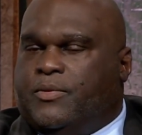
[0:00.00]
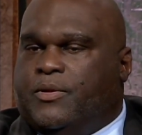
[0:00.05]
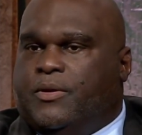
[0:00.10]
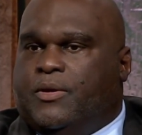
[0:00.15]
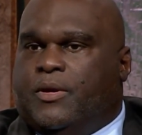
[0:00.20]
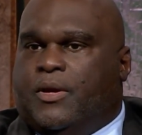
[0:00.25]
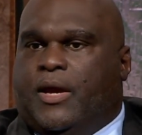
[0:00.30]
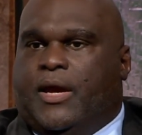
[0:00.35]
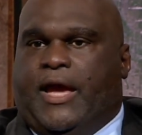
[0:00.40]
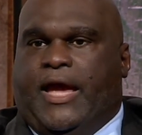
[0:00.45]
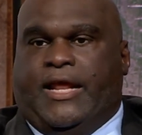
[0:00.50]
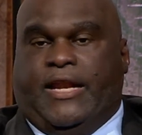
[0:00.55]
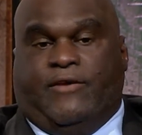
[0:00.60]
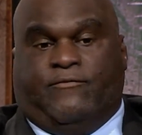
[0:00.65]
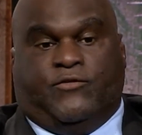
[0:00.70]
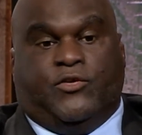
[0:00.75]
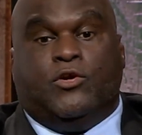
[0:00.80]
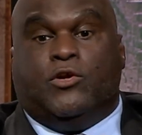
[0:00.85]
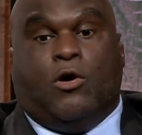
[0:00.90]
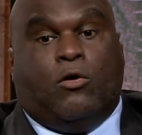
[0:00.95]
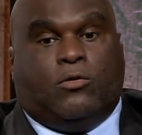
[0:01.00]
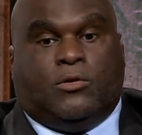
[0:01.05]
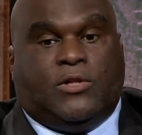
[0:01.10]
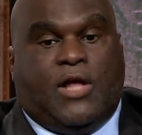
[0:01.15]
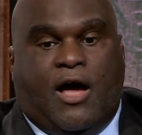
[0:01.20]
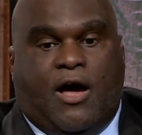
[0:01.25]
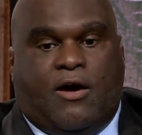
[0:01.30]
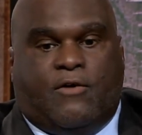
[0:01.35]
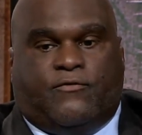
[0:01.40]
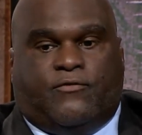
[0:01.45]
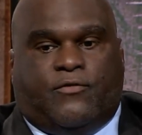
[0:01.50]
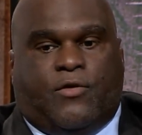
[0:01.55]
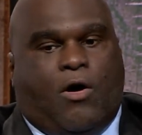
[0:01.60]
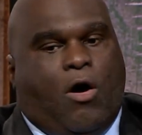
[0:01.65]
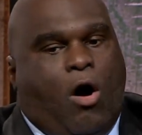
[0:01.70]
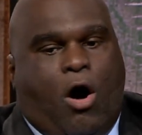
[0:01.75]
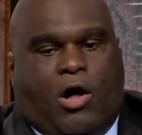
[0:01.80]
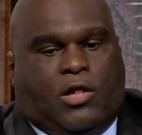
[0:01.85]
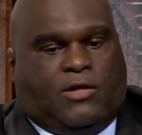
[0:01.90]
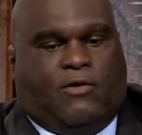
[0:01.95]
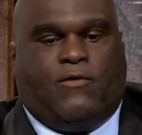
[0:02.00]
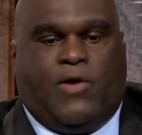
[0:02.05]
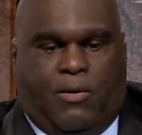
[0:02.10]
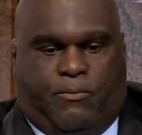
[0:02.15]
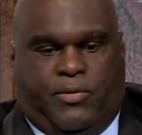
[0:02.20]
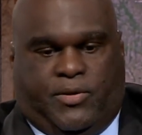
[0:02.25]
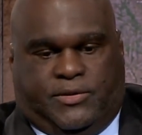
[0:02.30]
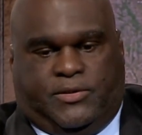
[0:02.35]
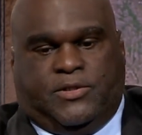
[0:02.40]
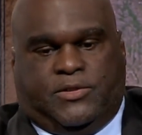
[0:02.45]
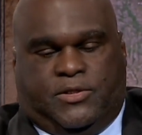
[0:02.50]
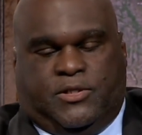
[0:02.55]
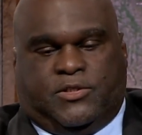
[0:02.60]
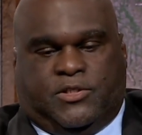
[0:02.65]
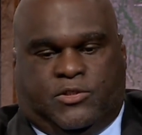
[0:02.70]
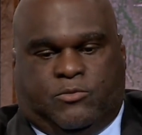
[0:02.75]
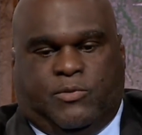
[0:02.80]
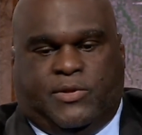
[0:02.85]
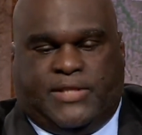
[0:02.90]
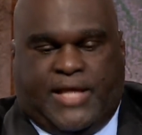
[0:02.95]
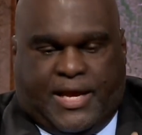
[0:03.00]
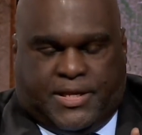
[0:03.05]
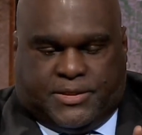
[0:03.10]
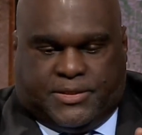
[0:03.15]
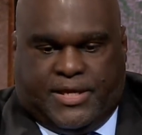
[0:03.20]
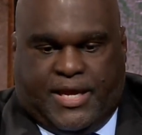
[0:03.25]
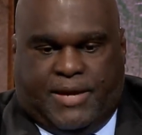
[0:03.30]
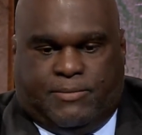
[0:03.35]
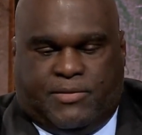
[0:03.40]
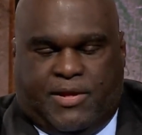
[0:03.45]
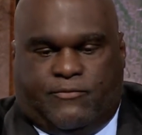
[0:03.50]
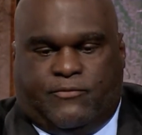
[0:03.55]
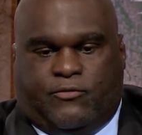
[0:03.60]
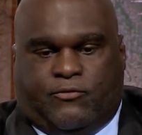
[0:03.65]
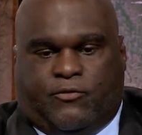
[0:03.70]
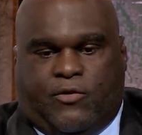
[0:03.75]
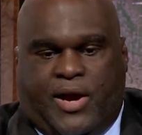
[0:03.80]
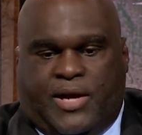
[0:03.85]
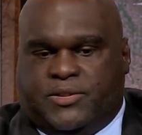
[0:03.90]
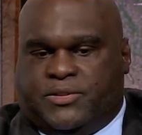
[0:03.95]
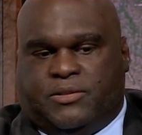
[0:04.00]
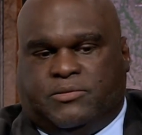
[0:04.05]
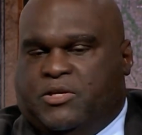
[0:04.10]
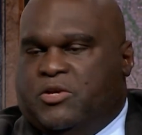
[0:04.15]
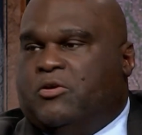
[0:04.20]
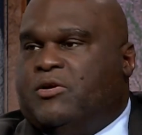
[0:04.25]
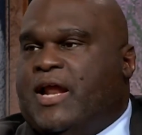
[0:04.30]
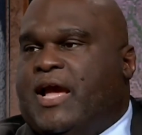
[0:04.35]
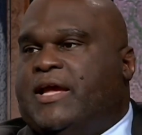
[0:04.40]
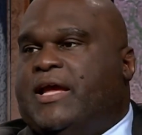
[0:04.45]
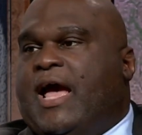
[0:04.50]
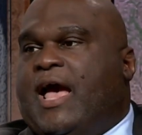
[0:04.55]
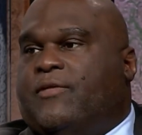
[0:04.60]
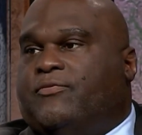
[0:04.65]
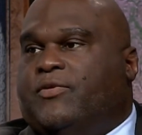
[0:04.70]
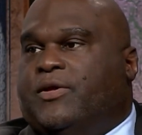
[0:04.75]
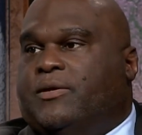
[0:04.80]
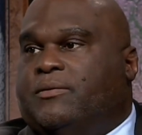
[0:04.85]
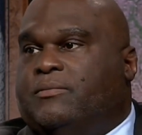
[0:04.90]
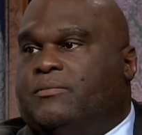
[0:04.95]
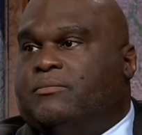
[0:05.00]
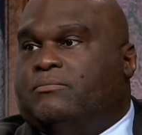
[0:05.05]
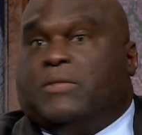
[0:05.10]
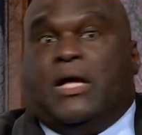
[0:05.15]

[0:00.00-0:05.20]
Mm-hmm. And if you don't love all of our brothers and sisters with that same love of Christ, then you're not Catholic.